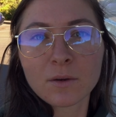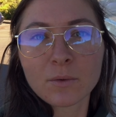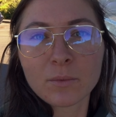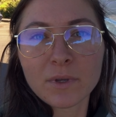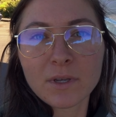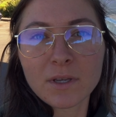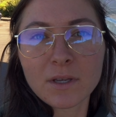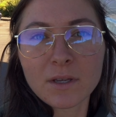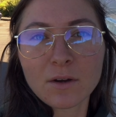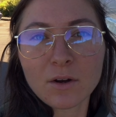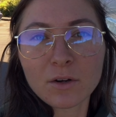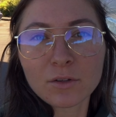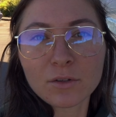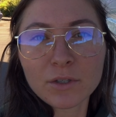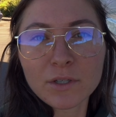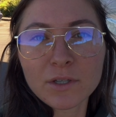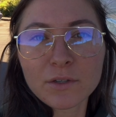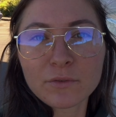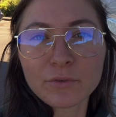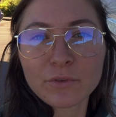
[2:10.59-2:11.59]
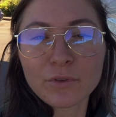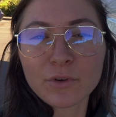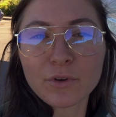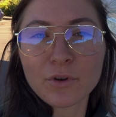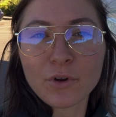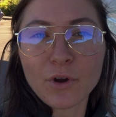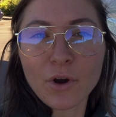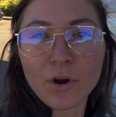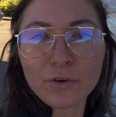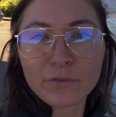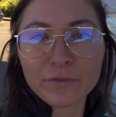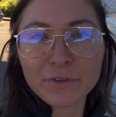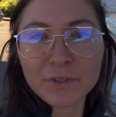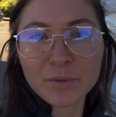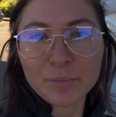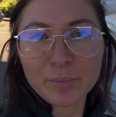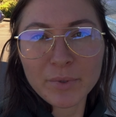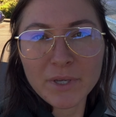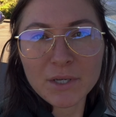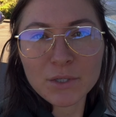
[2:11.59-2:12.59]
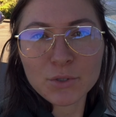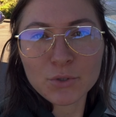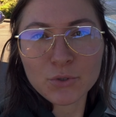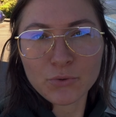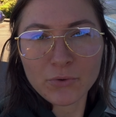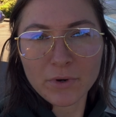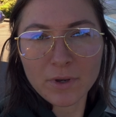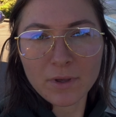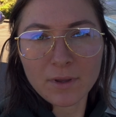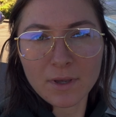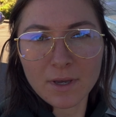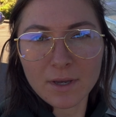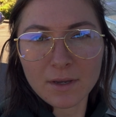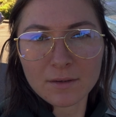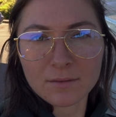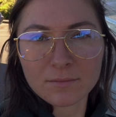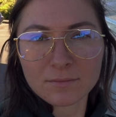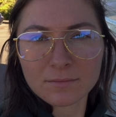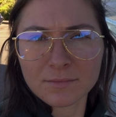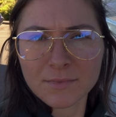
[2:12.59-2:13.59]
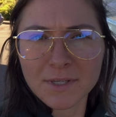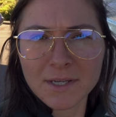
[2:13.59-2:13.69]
We are looking for the Garfield Peak Trailhead.